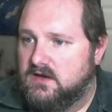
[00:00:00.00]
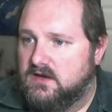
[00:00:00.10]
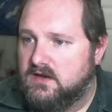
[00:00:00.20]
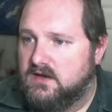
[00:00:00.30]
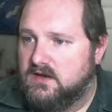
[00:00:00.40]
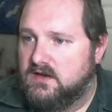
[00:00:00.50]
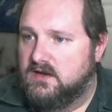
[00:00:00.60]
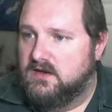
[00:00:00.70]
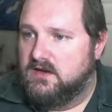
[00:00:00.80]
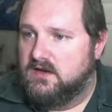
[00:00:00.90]

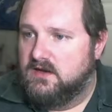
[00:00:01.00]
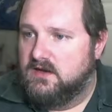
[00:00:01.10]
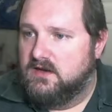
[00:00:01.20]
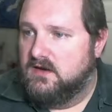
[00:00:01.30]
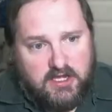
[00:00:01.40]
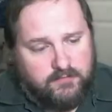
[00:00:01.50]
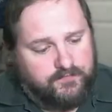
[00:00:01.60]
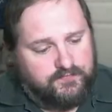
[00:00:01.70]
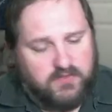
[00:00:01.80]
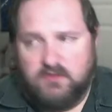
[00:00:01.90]
Beverbach
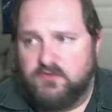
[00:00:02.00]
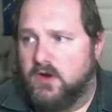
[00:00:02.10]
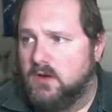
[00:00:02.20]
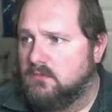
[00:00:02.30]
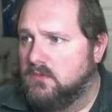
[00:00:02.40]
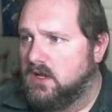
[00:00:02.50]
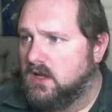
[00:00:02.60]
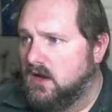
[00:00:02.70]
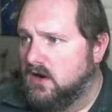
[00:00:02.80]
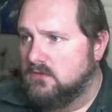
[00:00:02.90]
from
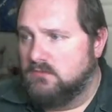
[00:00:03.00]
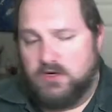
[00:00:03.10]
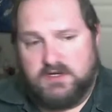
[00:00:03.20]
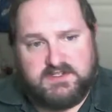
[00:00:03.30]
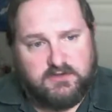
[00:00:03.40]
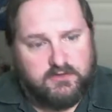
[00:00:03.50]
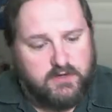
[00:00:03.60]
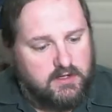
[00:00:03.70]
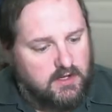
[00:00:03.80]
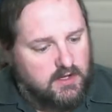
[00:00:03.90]
Hardenberg Distillery.
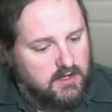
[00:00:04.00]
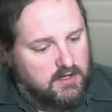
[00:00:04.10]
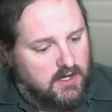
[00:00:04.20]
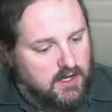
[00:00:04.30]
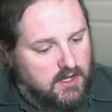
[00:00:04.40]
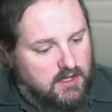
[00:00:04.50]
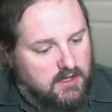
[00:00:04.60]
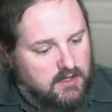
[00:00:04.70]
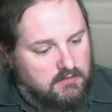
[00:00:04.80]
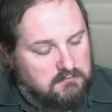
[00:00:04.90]

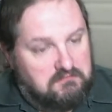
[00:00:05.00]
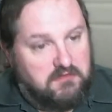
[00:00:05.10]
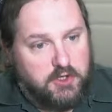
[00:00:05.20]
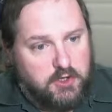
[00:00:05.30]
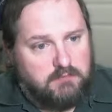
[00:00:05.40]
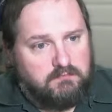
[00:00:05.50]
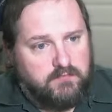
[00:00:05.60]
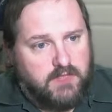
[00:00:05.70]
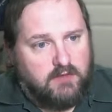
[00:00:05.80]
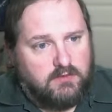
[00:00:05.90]
Very good.
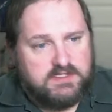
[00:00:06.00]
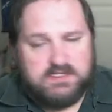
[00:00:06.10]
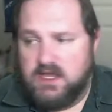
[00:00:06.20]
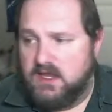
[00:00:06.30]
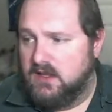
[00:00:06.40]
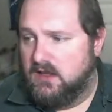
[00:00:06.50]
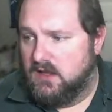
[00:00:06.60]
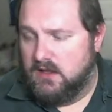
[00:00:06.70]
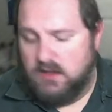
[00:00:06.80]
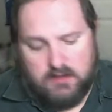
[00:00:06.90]
I would say
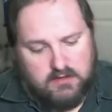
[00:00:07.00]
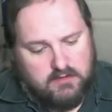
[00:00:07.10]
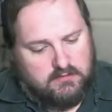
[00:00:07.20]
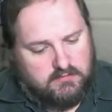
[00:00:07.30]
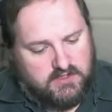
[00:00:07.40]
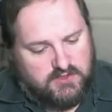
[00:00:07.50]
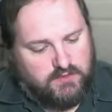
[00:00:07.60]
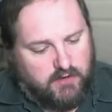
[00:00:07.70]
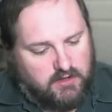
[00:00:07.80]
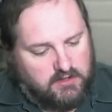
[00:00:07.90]
this would
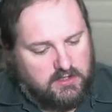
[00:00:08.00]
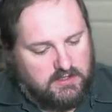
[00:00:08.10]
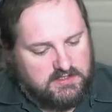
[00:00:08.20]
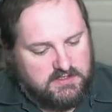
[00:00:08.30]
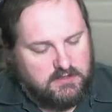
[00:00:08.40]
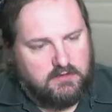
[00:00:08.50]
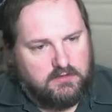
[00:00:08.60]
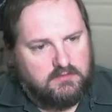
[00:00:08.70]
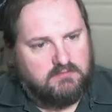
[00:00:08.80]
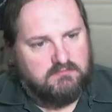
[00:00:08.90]
probably still
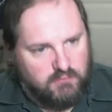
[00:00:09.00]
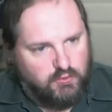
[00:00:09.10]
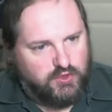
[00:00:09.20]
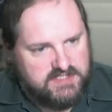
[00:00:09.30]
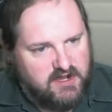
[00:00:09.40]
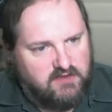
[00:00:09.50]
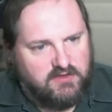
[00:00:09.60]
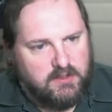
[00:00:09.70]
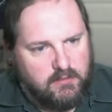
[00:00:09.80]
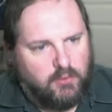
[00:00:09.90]
wouldn't take over the
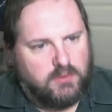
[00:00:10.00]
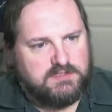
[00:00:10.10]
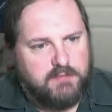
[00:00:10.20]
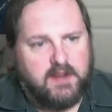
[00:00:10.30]
number one spot.